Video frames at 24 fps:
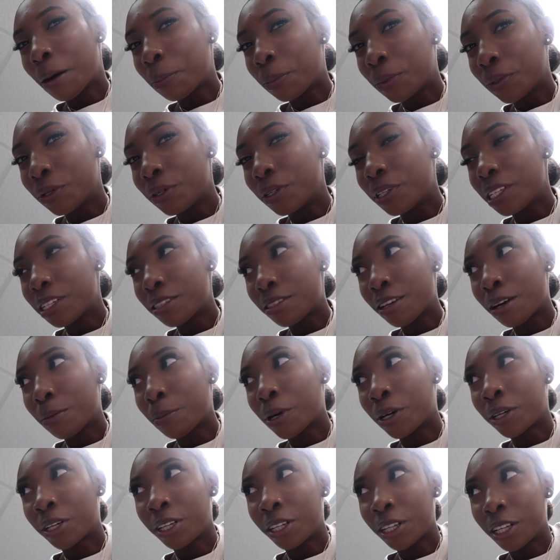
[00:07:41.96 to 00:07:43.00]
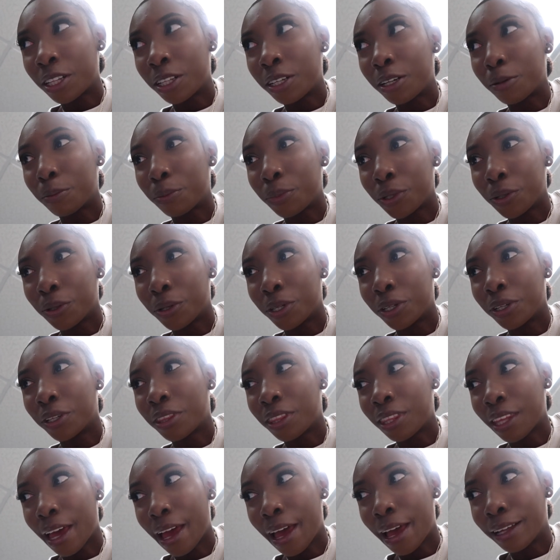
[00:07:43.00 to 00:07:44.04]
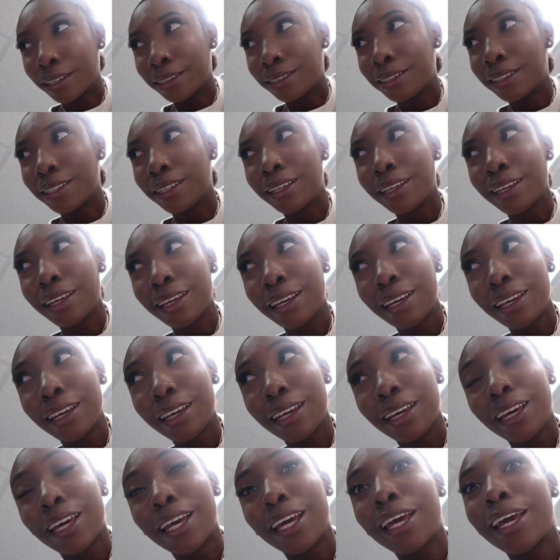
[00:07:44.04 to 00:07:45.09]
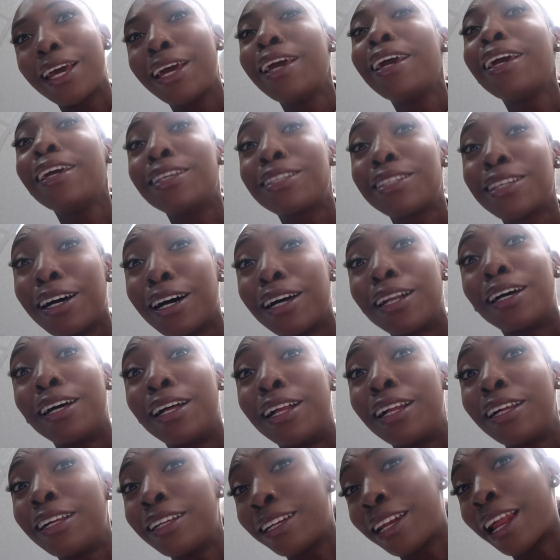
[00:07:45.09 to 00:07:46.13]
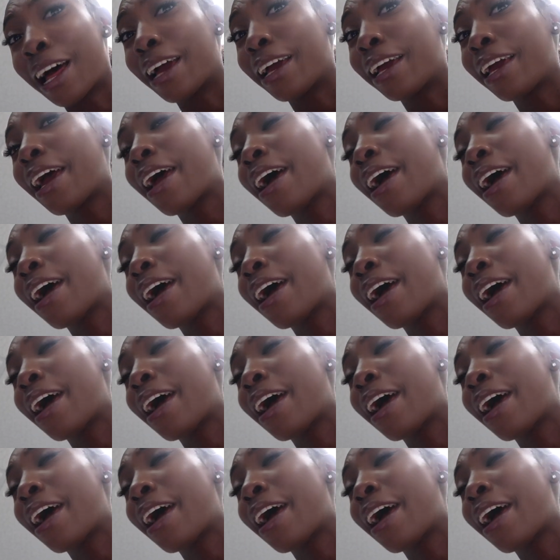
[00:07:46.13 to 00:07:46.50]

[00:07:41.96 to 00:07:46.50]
I pull this up on another computer that it's gonna like